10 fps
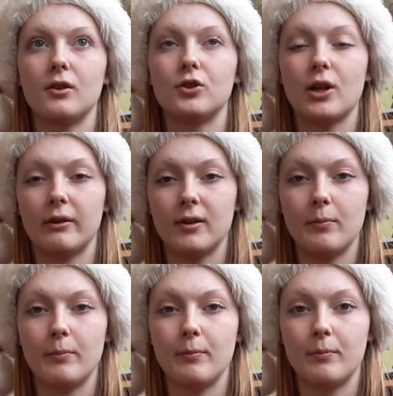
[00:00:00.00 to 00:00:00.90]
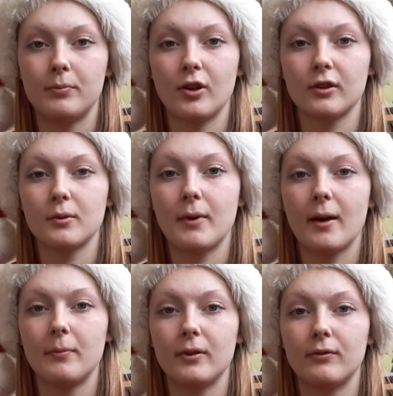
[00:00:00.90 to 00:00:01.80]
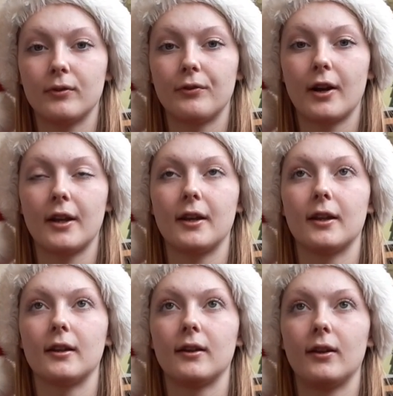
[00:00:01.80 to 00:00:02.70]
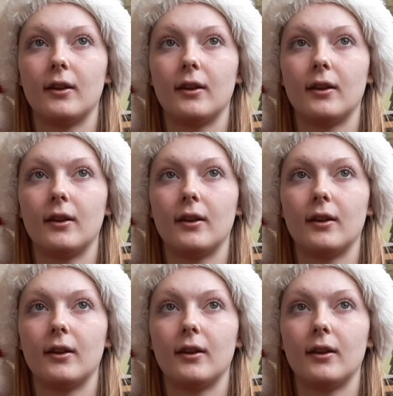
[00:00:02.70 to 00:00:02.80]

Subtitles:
cherry Dr. Pepper for Ryan,